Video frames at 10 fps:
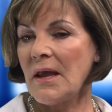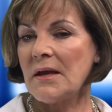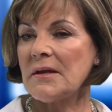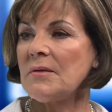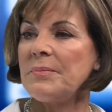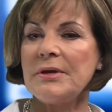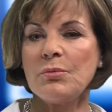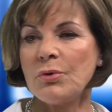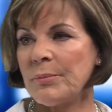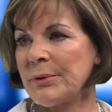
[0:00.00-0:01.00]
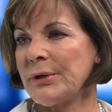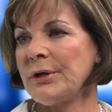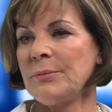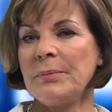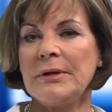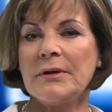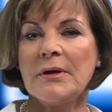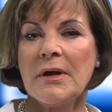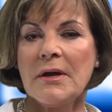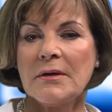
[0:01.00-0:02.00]
It can be a woman, it can be a
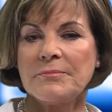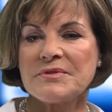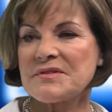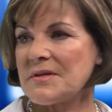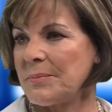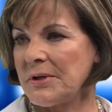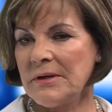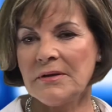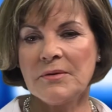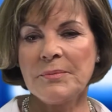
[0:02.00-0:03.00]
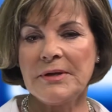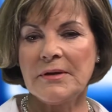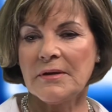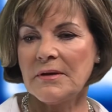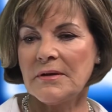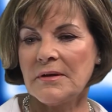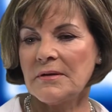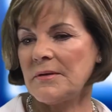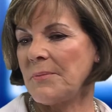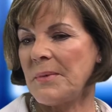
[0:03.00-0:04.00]
sibling, it can be
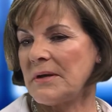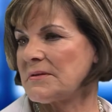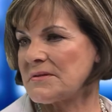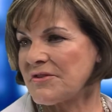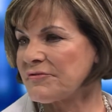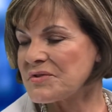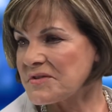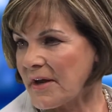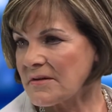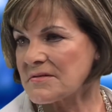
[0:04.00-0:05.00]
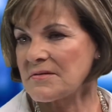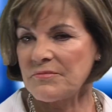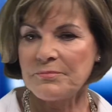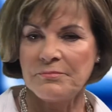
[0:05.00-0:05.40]
a different sex, a